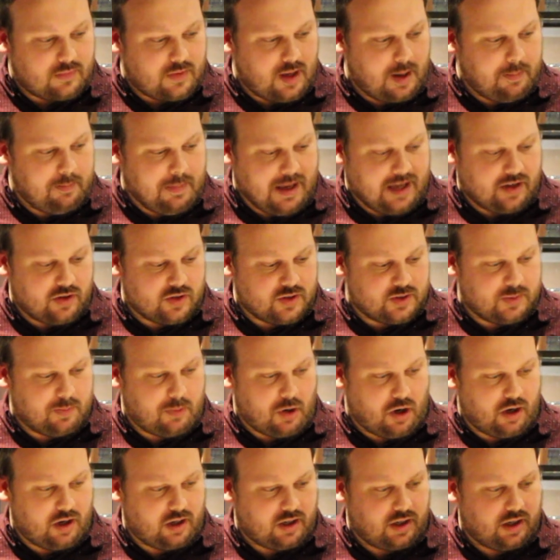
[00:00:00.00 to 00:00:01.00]
Maker's
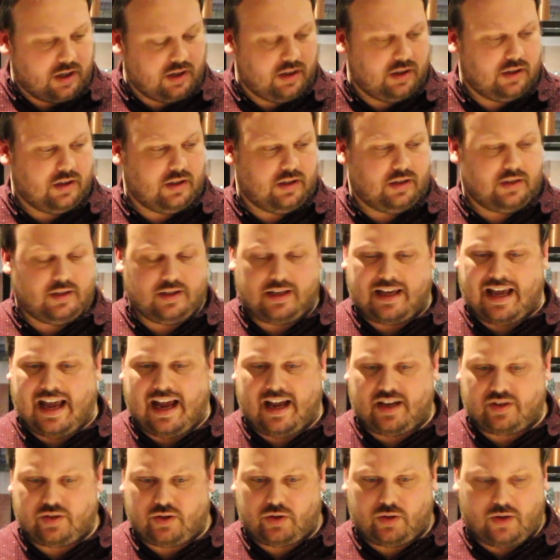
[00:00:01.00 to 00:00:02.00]
Mark,
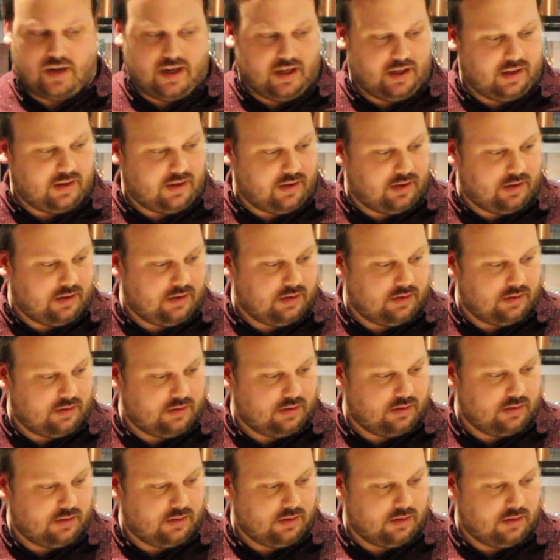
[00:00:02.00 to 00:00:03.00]
cast strength.
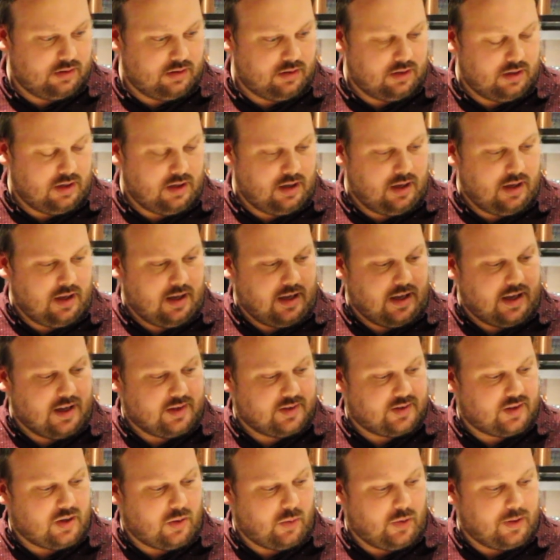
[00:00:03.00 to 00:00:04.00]

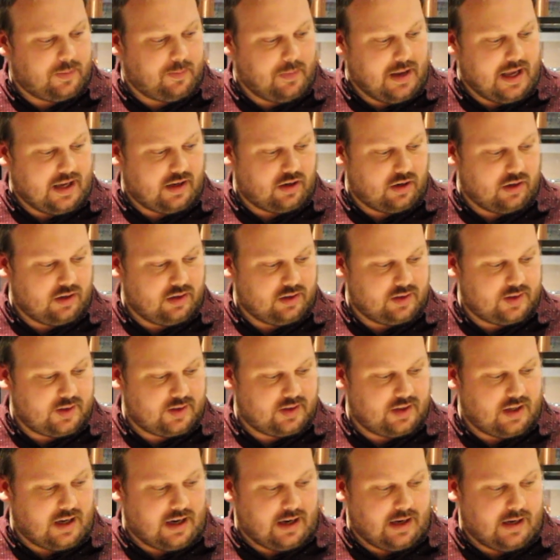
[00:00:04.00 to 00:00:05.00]
And so with
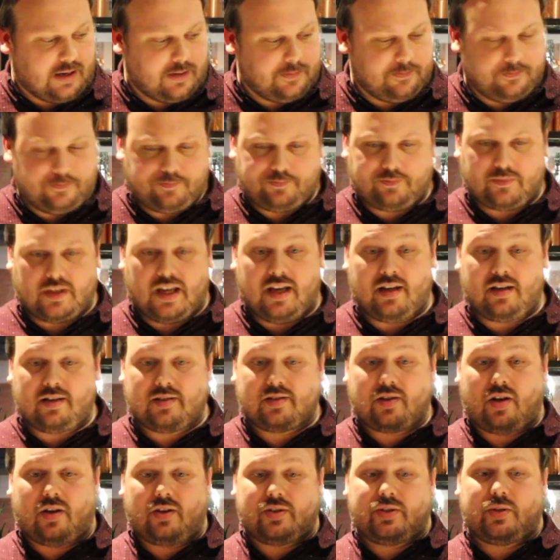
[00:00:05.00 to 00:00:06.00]
Maker's, it
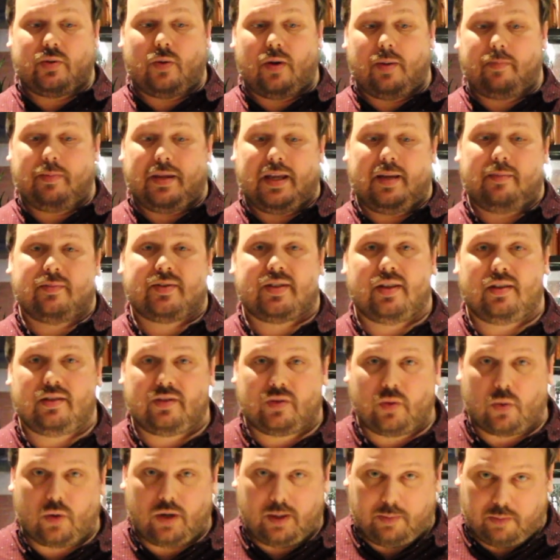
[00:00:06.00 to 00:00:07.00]
is also a Beam
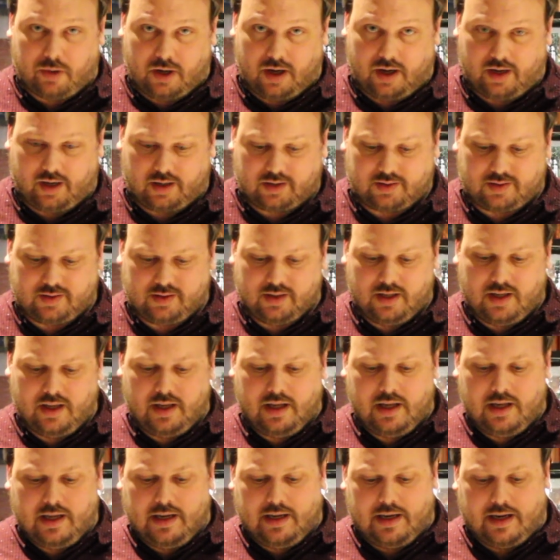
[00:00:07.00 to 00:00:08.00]
Suntory product.
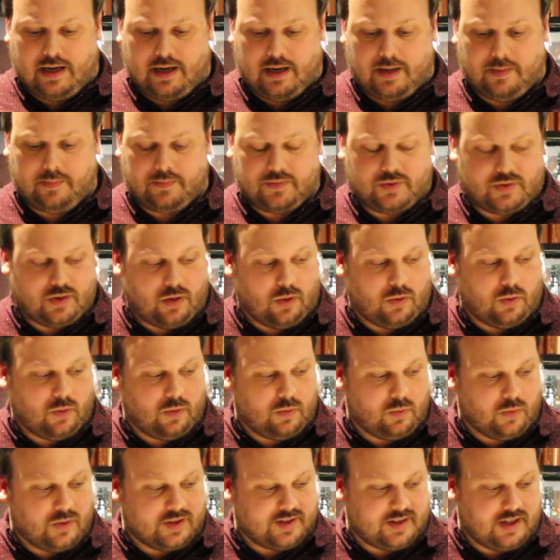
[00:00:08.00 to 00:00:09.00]
So
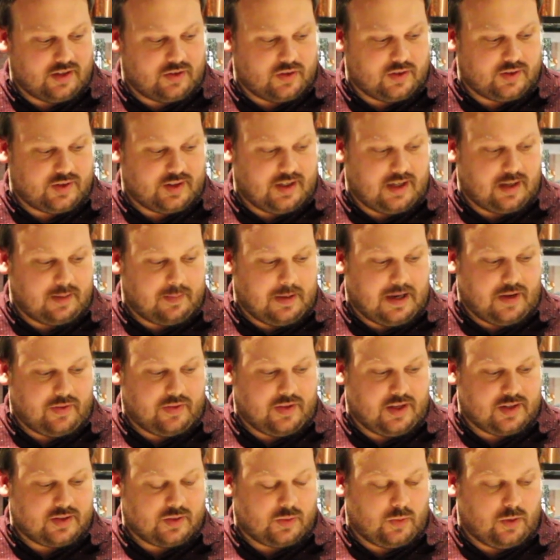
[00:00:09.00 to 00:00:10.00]
what's interesting
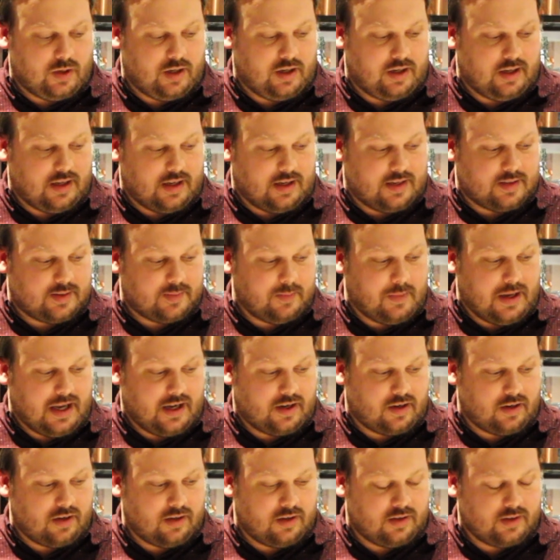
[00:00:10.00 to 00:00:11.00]
about this one is
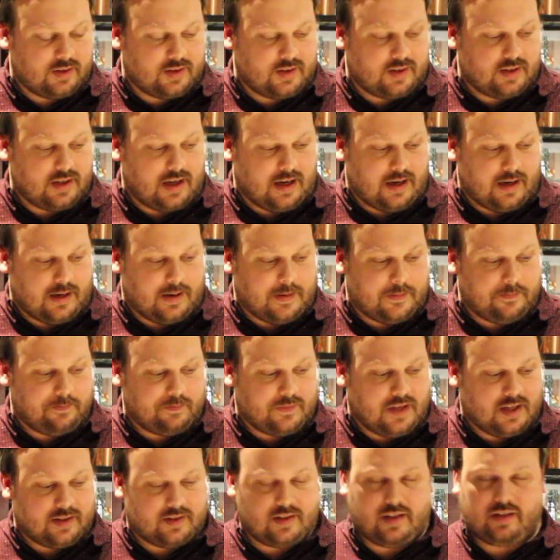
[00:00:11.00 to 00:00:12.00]
Maker's
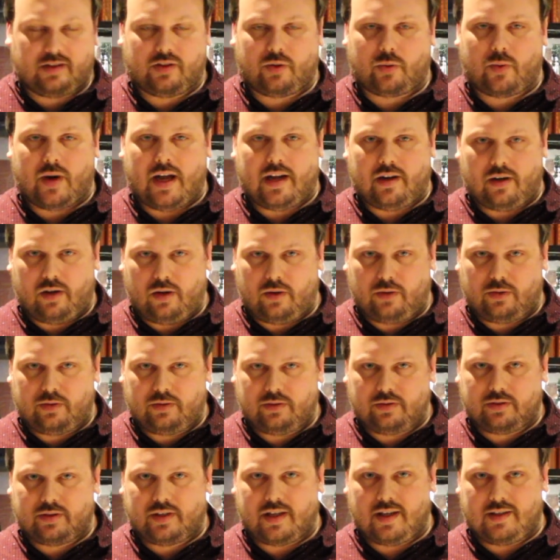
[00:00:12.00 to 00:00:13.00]
is in
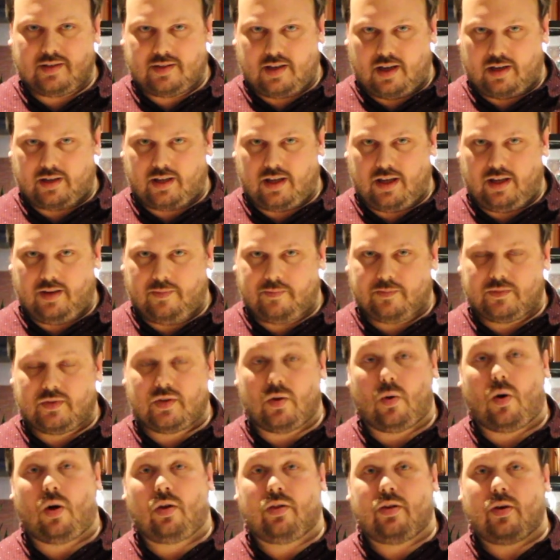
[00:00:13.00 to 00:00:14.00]
Loretto, Kentucky.
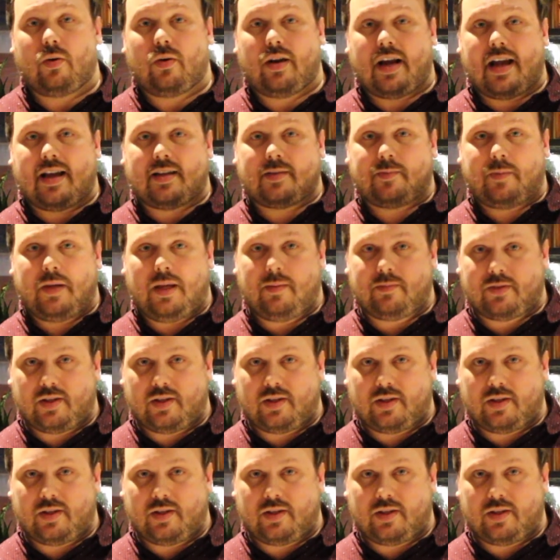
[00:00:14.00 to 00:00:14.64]
So although it has Beam